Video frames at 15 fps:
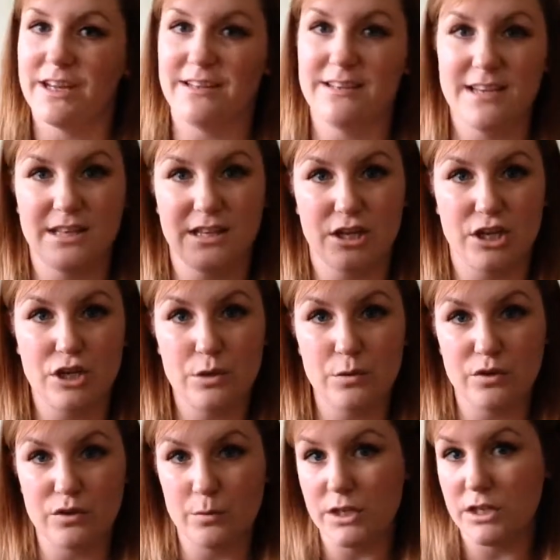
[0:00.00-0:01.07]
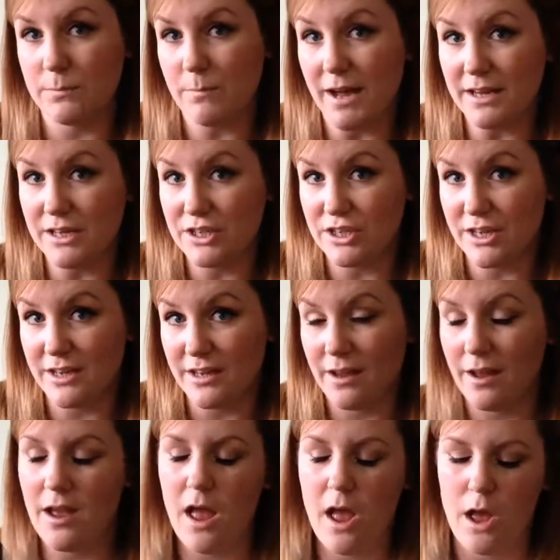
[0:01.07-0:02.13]
get it in the new Swish
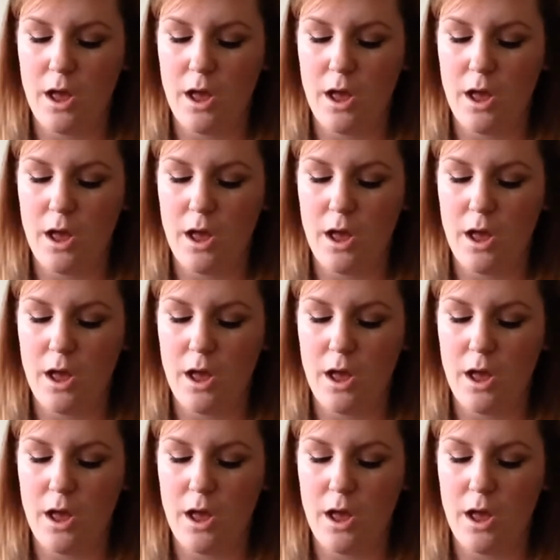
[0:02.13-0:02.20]
packaging.